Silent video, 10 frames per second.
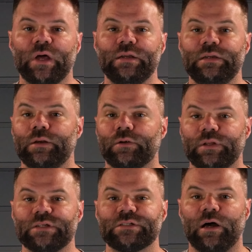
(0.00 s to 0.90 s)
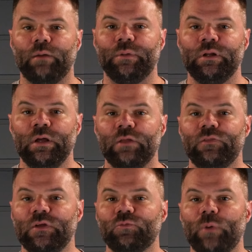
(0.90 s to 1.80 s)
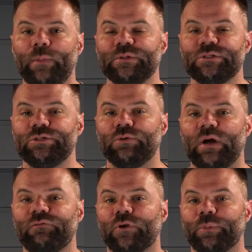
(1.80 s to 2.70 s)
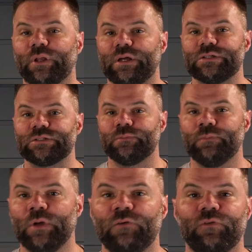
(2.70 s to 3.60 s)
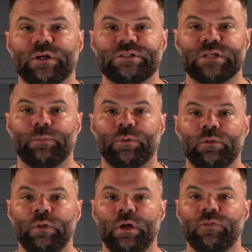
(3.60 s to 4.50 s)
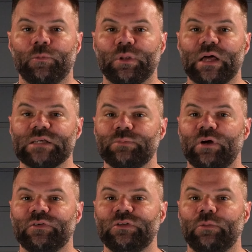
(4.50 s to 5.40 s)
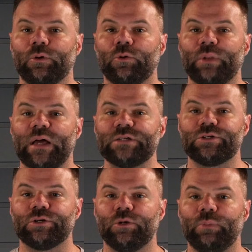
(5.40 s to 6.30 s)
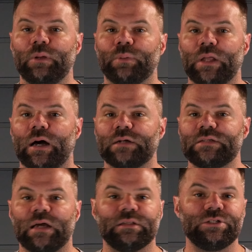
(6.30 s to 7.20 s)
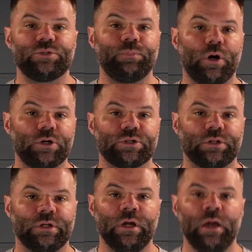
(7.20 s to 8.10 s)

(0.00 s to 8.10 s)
not nearly as common, these weapons do have their place. For example, the plasma of a typical blaster could be blocked, at least partially,